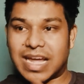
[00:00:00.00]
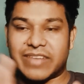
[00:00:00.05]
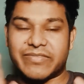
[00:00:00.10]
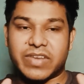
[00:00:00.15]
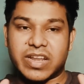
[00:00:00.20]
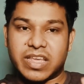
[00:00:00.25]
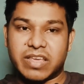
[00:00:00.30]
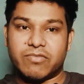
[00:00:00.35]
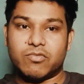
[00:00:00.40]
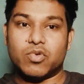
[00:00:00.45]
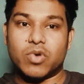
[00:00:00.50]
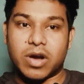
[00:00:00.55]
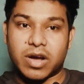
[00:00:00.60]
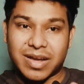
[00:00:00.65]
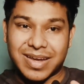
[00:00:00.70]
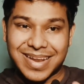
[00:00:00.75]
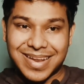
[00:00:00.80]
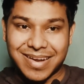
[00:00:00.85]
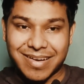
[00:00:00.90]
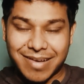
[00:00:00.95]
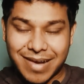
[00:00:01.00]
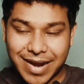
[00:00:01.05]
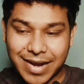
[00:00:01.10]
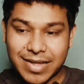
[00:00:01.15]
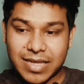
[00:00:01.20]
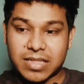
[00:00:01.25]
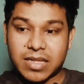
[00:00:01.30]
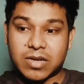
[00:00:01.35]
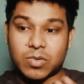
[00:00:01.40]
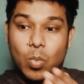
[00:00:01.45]
That will give you a clear
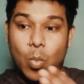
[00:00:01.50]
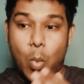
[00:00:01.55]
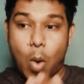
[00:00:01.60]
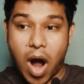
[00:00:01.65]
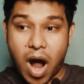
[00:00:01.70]
idea that